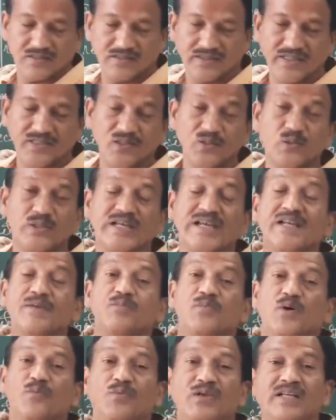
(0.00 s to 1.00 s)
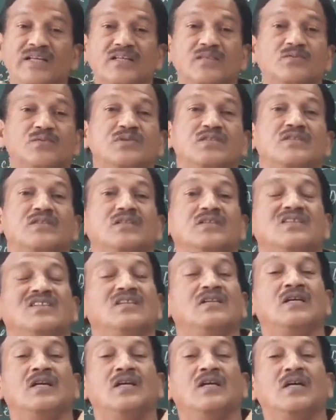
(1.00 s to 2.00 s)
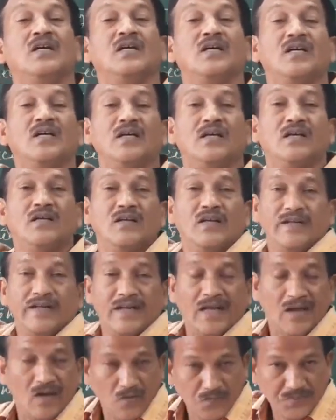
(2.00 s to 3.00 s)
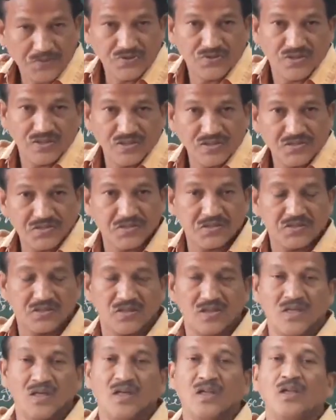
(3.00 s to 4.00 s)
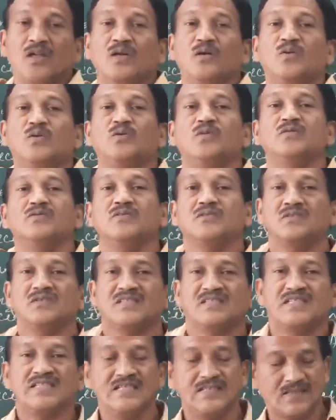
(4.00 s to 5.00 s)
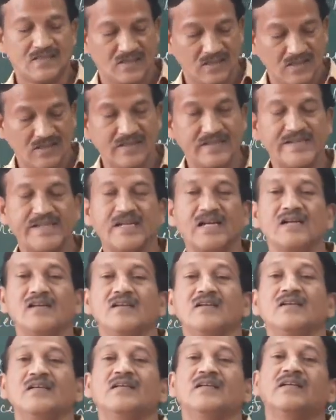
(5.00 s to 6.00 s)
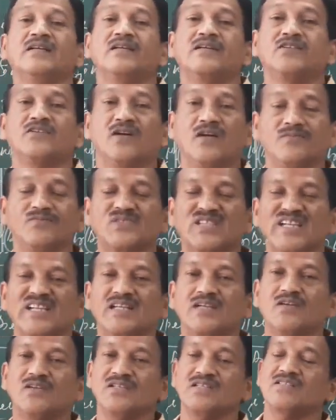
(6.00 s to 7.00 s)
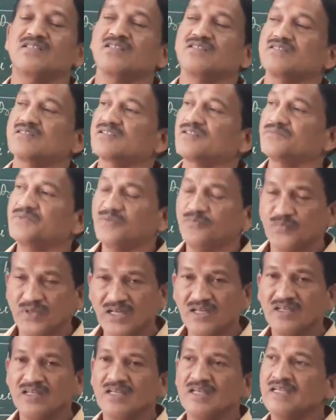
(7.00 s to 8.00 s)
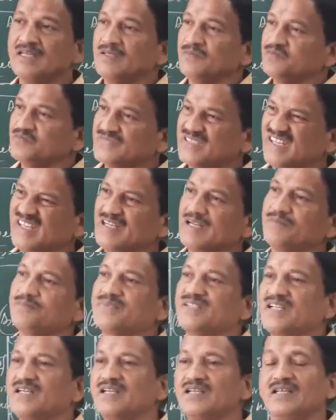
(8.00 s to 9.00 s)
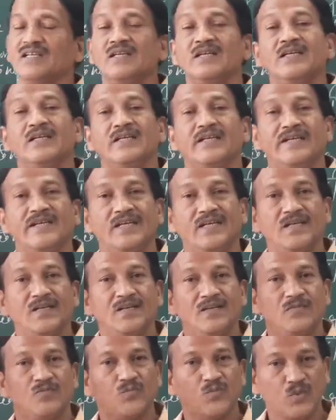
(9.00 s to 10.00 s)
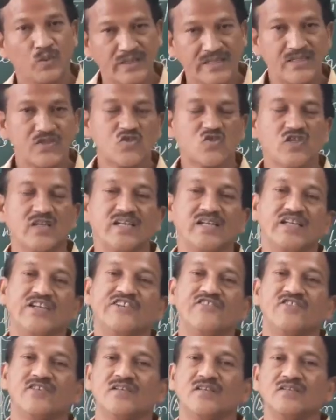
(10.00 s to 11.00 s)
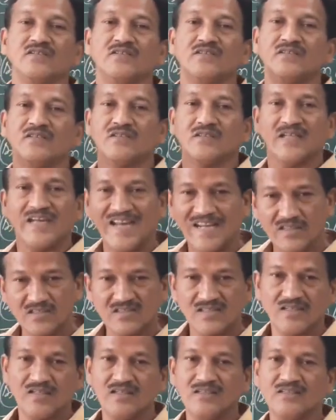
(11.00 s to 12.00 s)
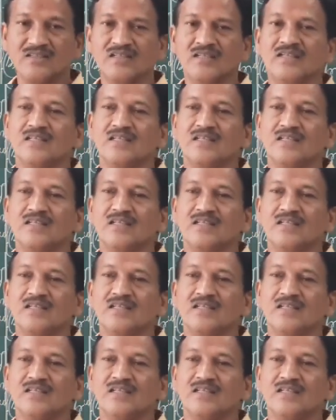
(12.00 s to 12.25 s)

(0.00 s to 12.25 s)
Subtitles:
The notary public, who is the legal officers who sees the detailed terms and conditions of the bill, then after he put his signature, cancelled